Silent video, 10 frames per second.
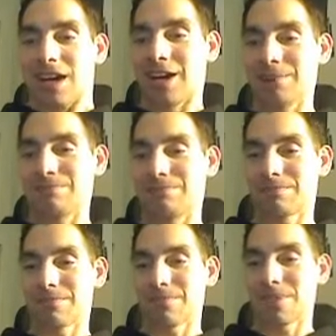
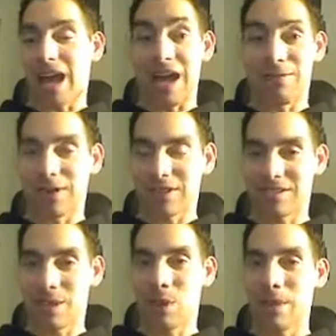I felt the
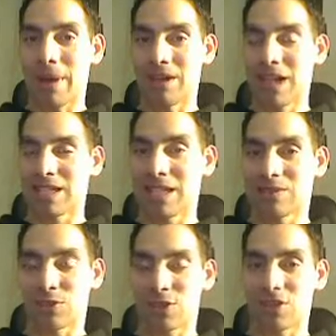same way about Nate
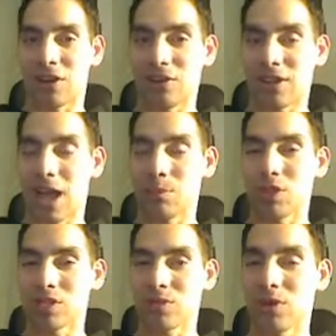Diaz versus Donald the
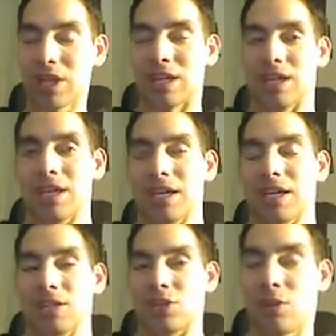Cowboy Cerrone,
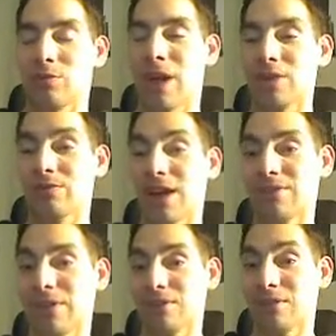2 of my other
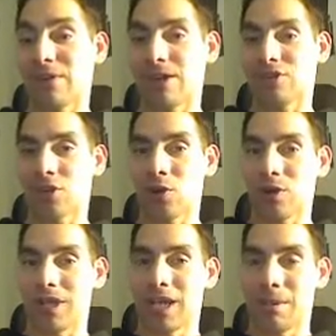5 favorite fighters
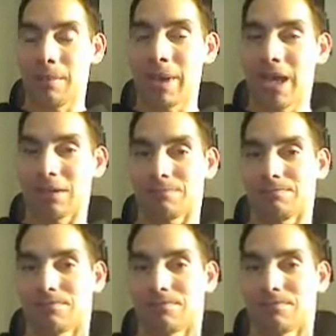currently in MMA.